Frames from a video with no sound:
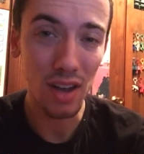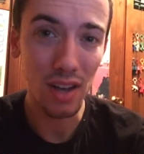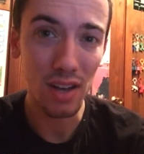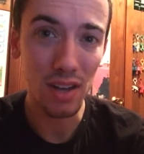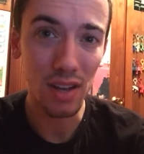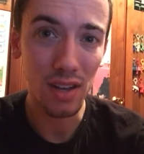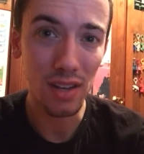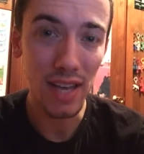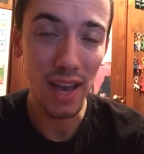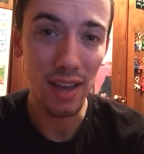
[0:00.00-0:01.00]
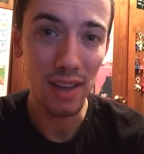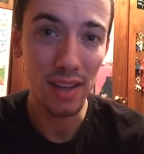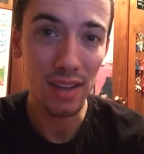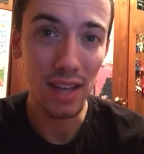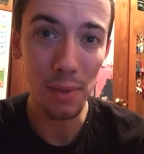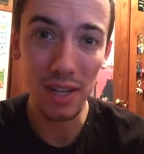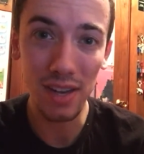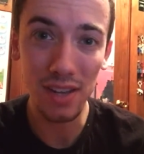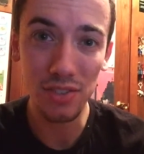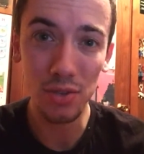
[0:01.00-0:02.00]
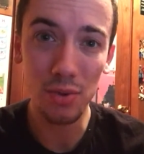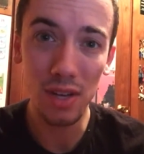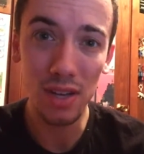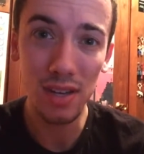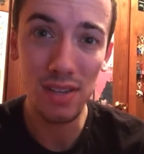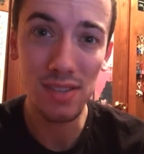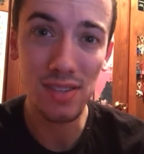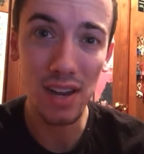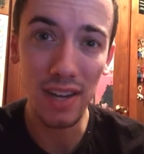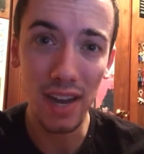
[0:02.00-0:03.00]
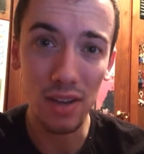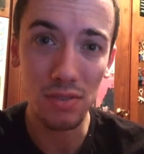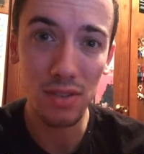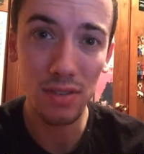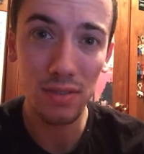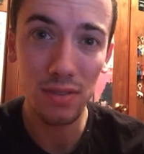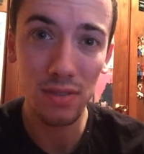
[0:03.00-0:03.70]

Yeah, CameraKid92, signing out.